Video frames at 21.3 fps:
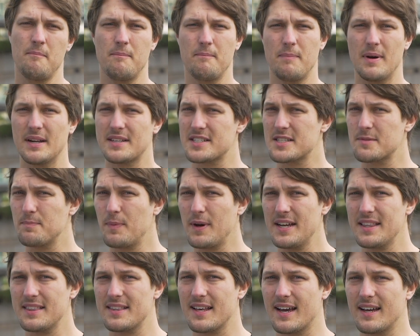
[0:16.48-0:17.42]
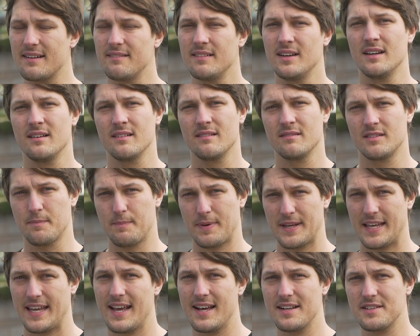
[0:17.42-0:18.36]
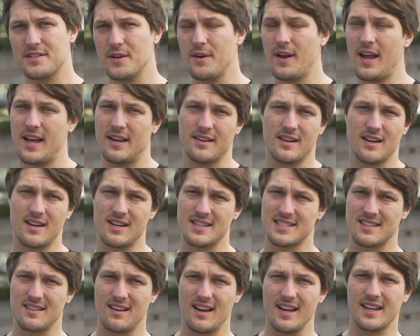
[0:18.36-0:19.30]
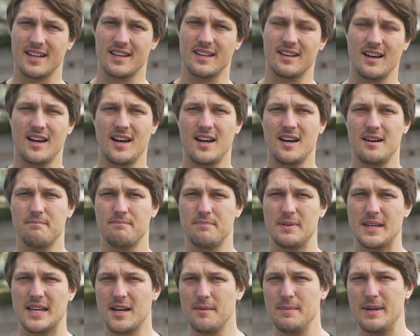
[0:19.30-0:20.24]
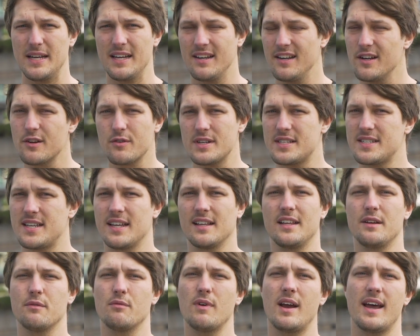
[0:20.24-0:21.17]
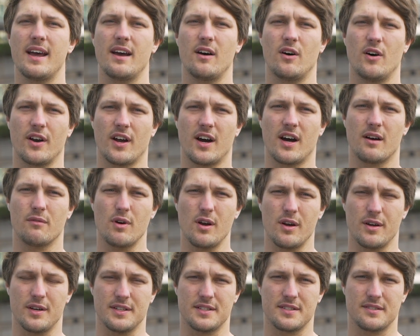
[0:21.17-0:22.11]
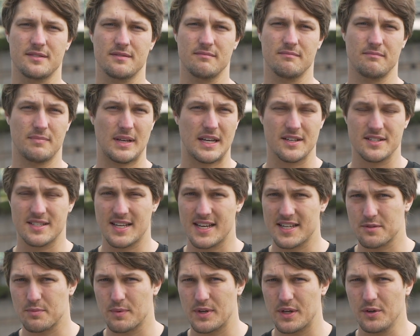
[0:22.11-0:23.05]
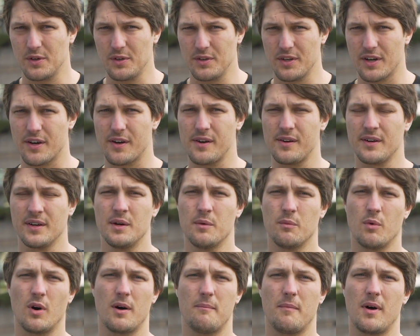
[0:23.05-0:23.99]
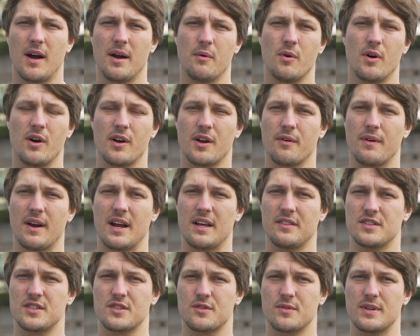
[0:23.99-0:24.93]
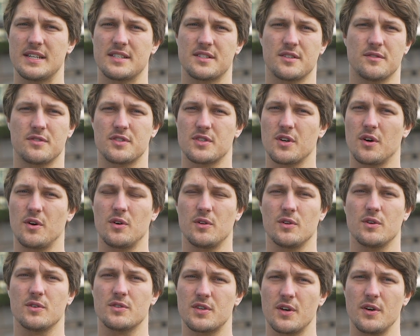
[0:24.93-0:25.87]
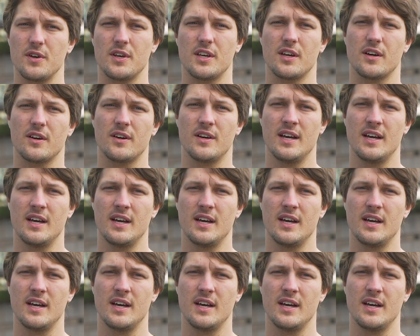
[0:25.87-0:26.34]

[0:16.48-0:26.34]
But despite that, the Picanto and cars like it are becoming increasingly rare on our roads, because as we all know, what might work around the streets of Seoul or Tokyo